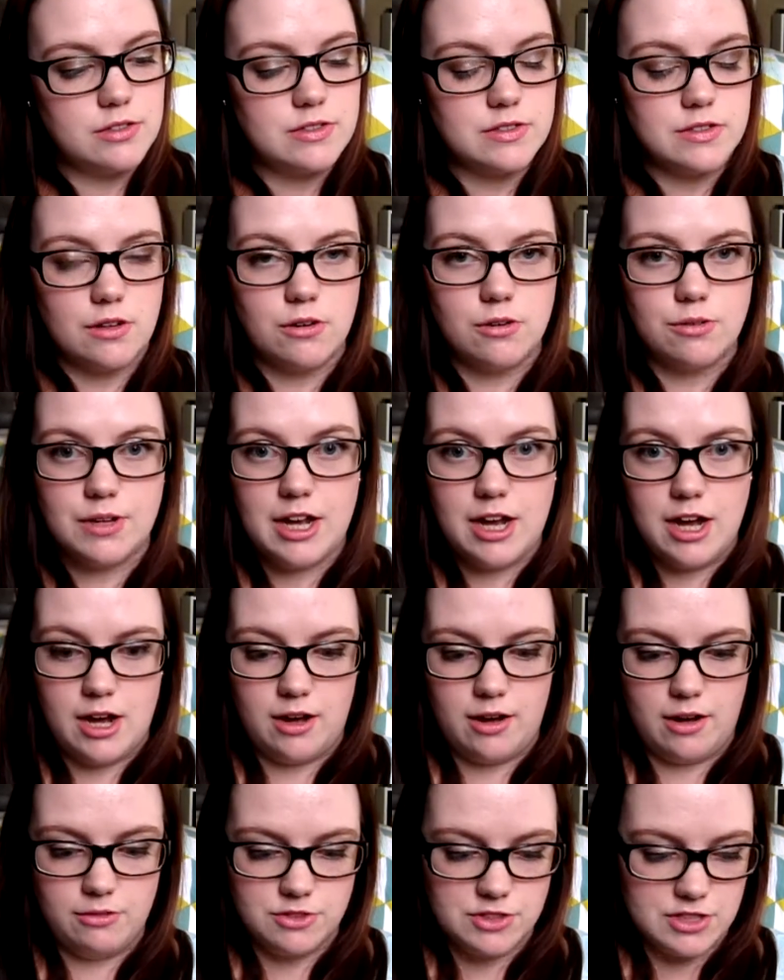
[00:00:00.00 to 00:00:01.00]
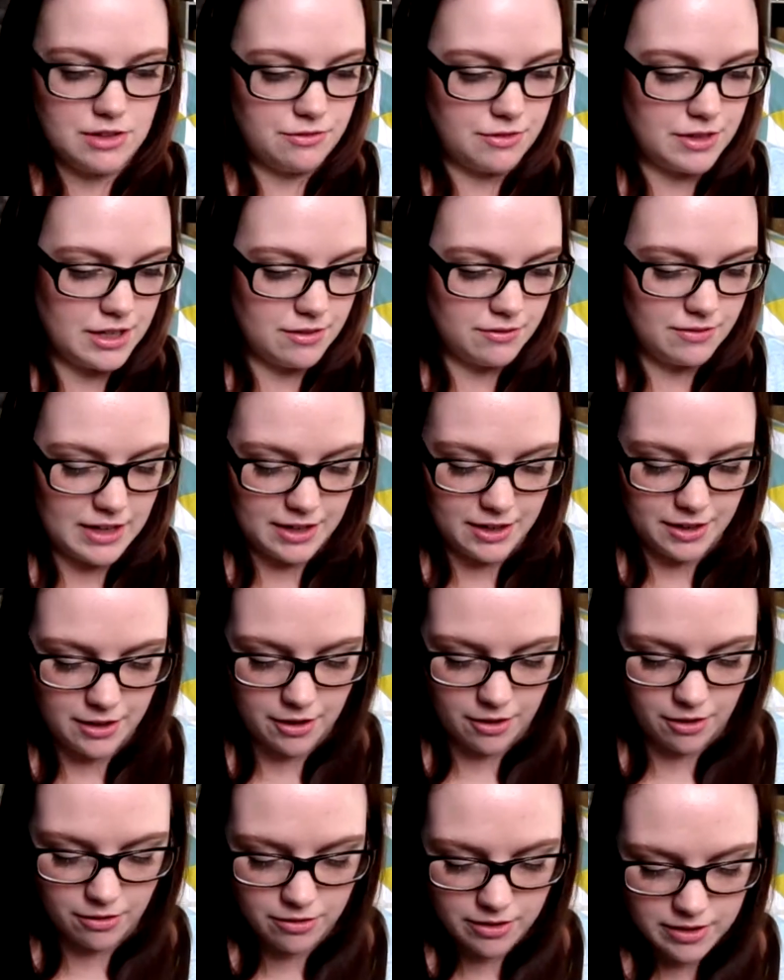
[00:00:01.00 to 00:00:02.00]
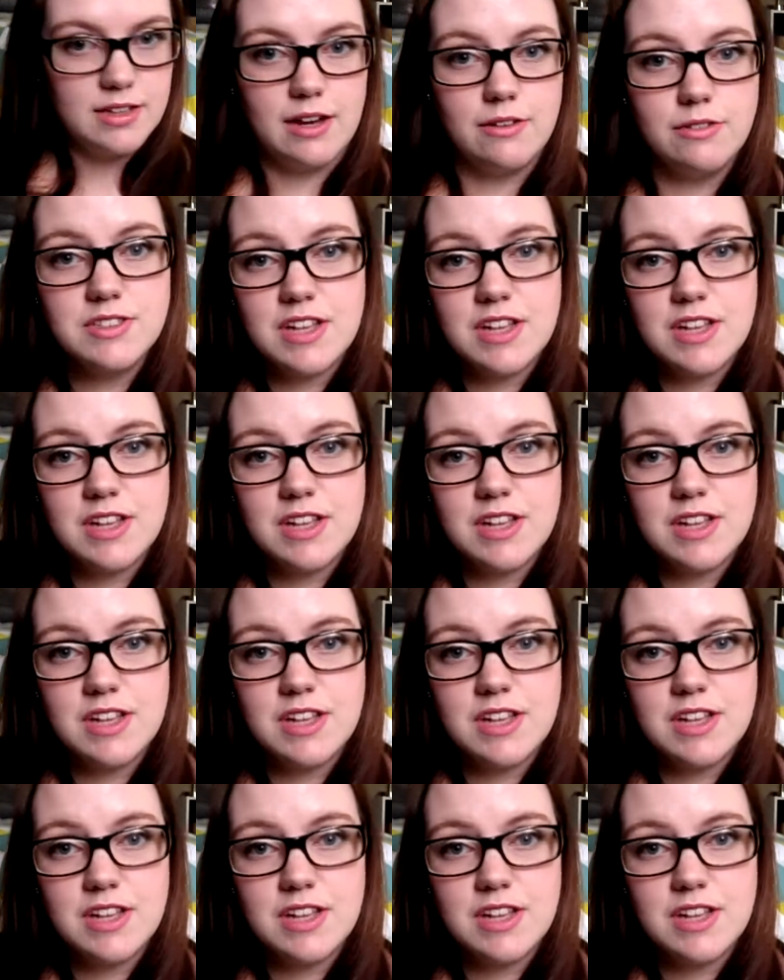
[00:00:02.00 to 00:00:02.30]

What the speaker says: So yeah, I will definitely give that a go. That was